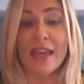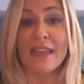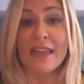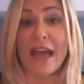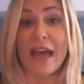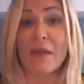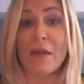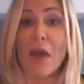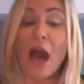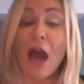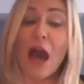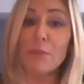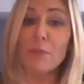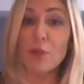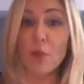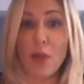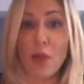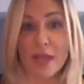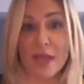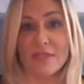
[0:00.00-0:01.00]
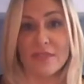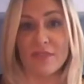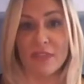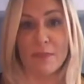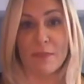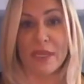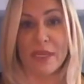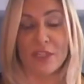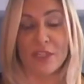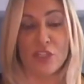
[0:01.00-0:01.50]
that I'm
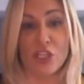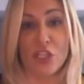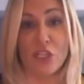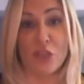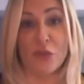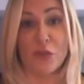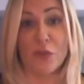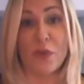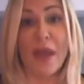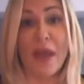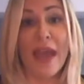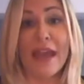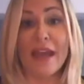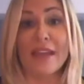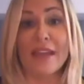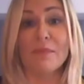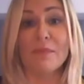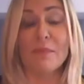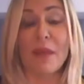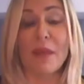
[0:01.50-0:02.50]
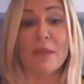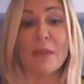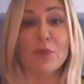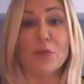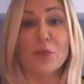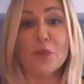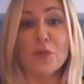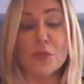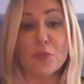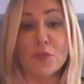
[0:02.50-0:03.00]
proactively pitching you, and my
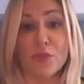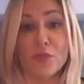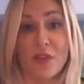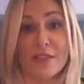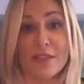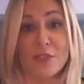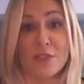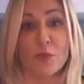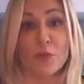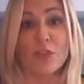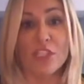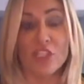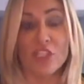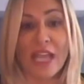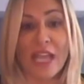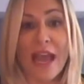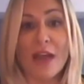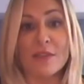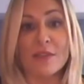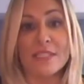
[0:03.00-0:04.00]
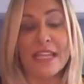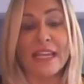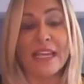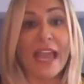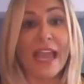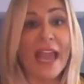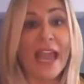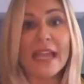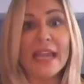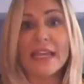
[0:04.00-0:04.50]
producer friends are reaching out
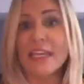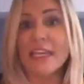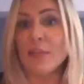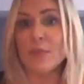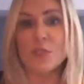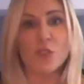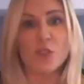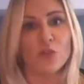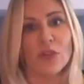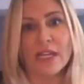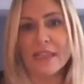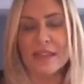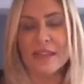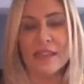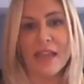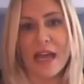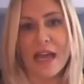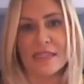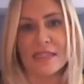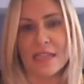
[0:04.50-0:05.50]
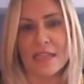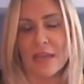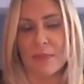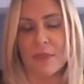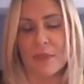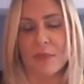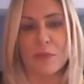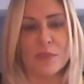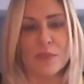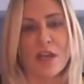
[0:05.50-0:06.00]
saying, hey, he was great the last
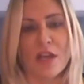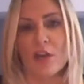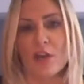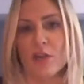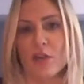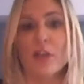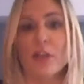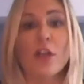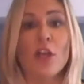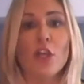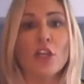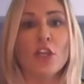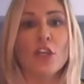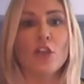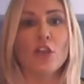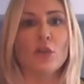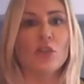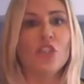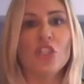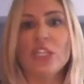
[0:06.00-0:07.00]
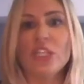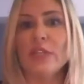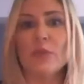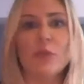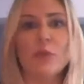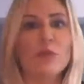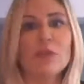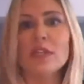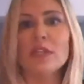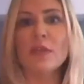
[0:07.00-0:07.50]
time he was on, or,
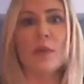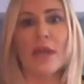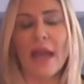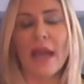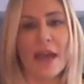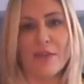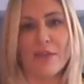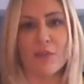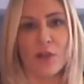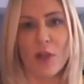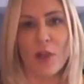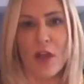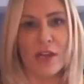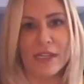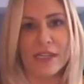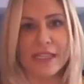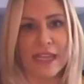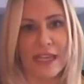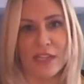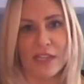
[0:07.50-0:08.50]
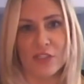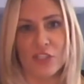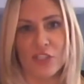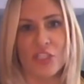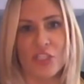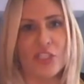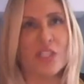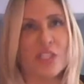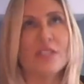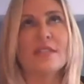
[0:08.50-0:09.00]
we really want to have her on again.
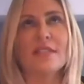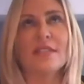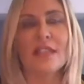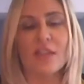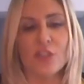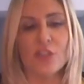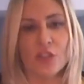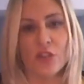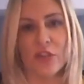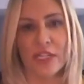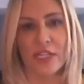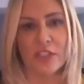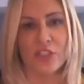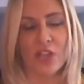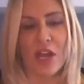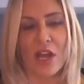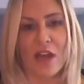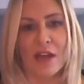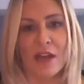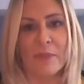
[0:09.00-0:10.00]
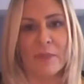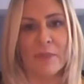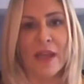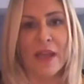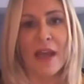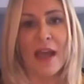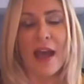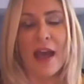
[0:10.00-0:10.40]
She did such a great job.